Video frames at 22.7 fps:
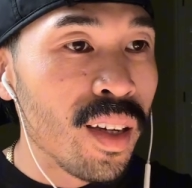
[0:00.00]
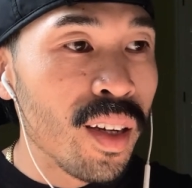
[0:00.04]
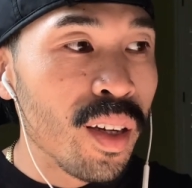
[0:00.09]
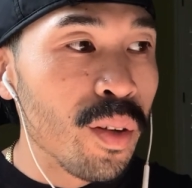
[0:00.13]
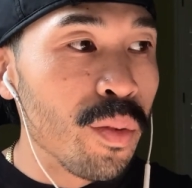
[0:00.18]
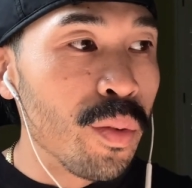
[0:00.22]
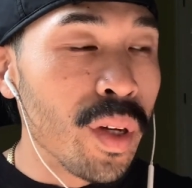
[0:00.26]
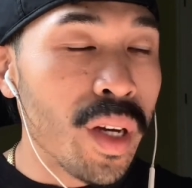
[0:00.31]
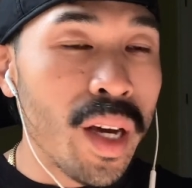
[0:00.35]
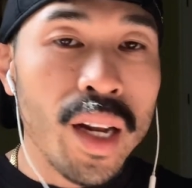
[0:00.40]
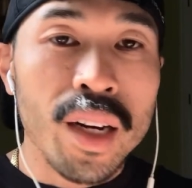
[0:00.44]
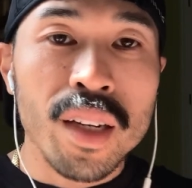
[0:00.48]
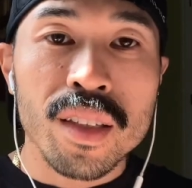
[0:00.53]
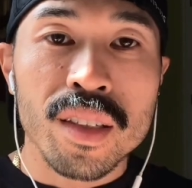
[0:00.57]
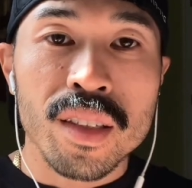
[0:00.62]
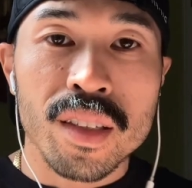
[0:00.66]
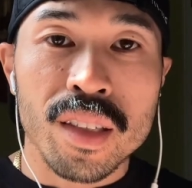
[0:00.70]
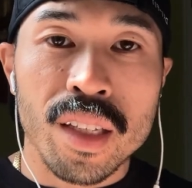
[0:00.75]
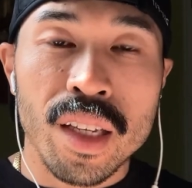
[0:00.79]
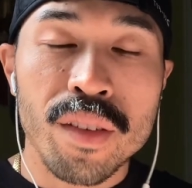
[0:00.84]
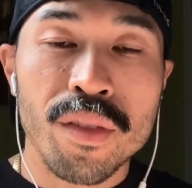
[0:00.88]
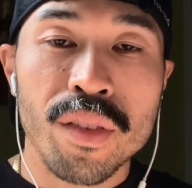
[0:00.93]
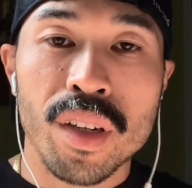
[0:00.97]
We kind of
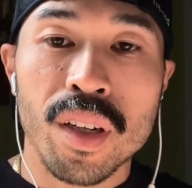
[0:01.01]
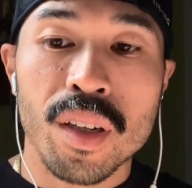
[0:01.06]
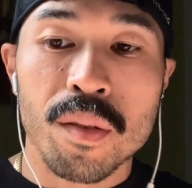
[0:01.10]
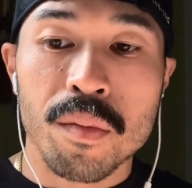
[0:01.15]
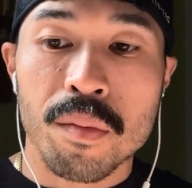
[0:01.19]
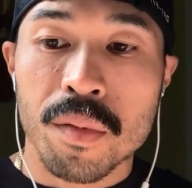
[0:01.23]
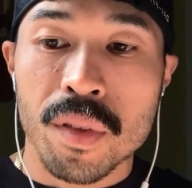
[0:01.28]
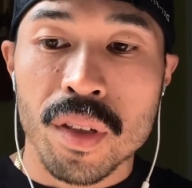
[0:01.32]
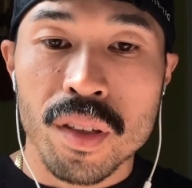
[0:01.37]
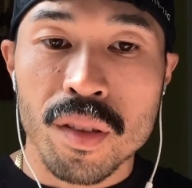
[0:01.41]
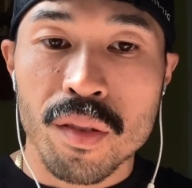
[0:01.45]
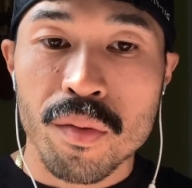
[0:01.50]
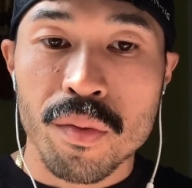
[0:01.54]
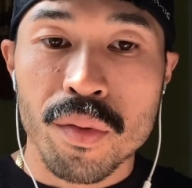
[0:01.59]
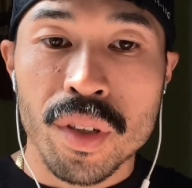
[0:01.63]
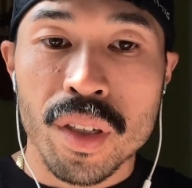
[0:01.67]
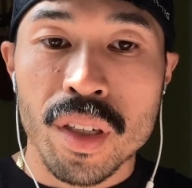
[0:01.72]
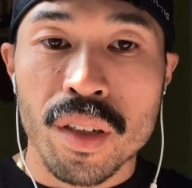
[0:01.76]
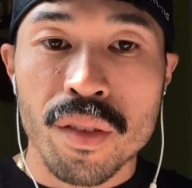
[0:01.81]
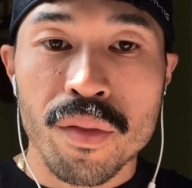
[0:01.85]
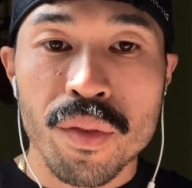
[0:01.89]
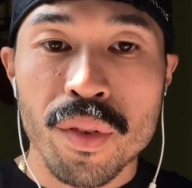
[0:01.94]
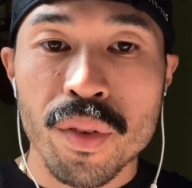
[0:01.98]
just gave it up because
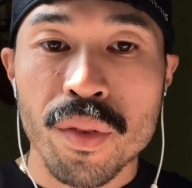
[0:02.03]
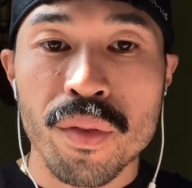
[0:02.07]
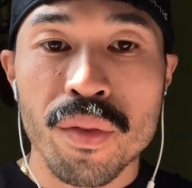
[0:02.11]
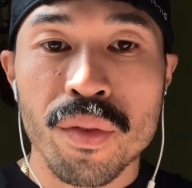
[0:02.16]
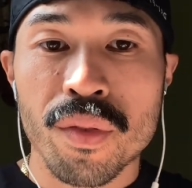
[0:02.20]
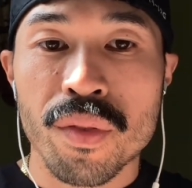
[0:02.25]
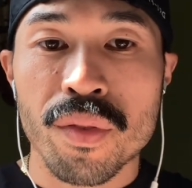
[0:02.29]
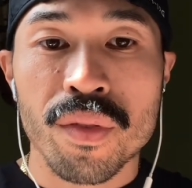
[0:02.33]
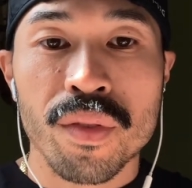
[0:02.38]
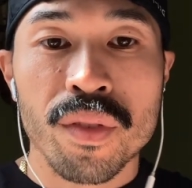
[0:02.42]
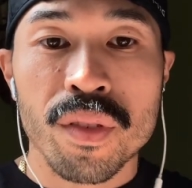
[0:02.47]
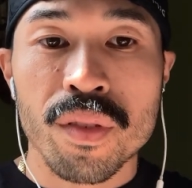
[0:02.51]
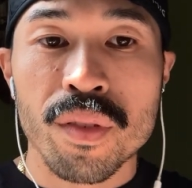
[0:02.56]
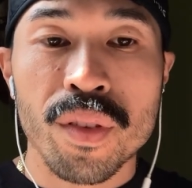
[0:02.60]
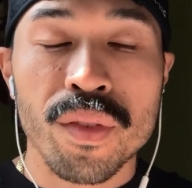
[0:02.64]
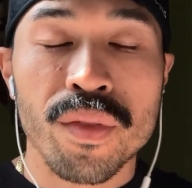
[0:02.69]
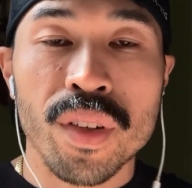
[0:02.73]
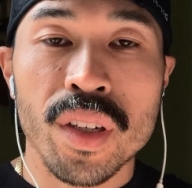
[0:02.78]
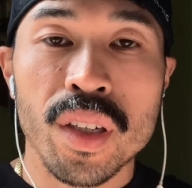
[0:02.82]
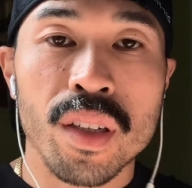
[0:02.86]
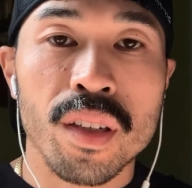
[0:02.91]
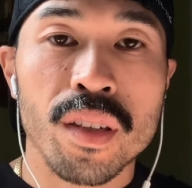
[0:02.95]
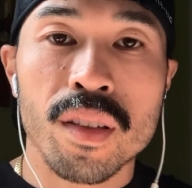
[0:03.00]
we
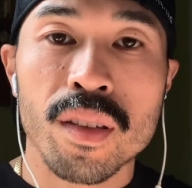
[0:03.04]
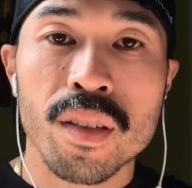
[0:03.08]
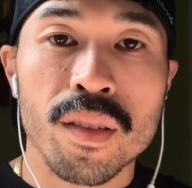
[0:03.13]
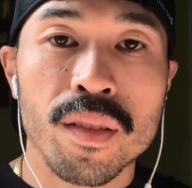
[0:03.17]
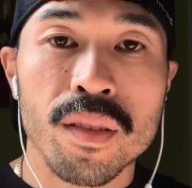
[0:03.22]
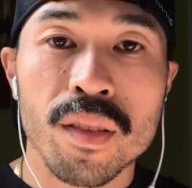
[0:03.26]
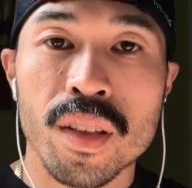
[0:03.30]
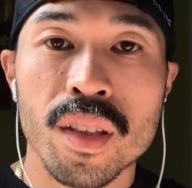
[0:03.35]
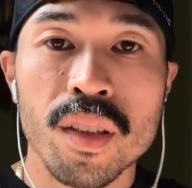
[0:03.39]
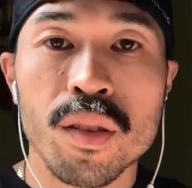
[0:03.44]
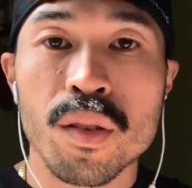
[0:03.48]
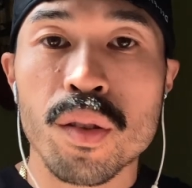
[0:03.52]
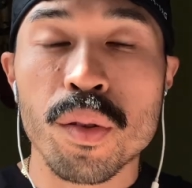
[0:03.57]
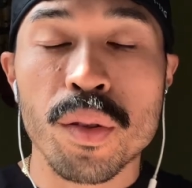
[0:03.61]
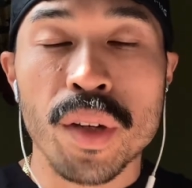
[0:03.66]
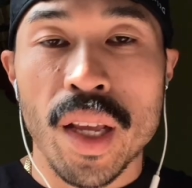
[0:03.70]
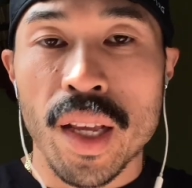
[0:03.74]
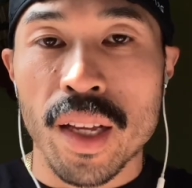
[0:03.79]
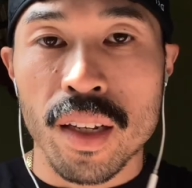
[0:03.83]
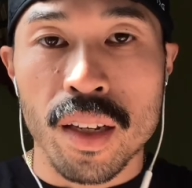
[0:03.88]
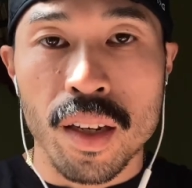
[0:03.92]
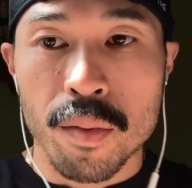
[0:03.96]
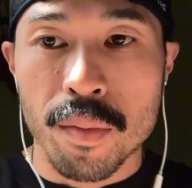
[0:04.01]
figured this dude
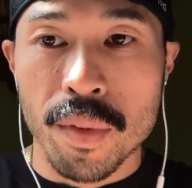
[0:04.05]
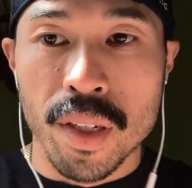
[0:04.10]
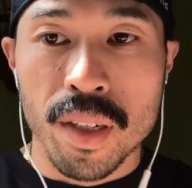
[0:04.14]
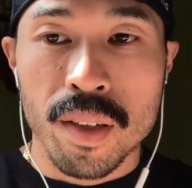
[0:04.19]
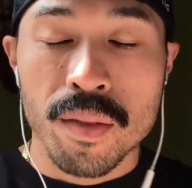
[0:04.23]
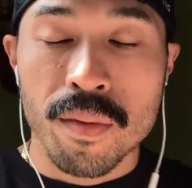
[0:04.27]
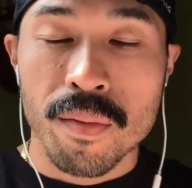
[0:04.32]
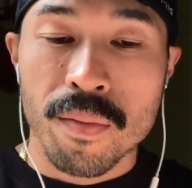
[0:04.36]
ain't coming.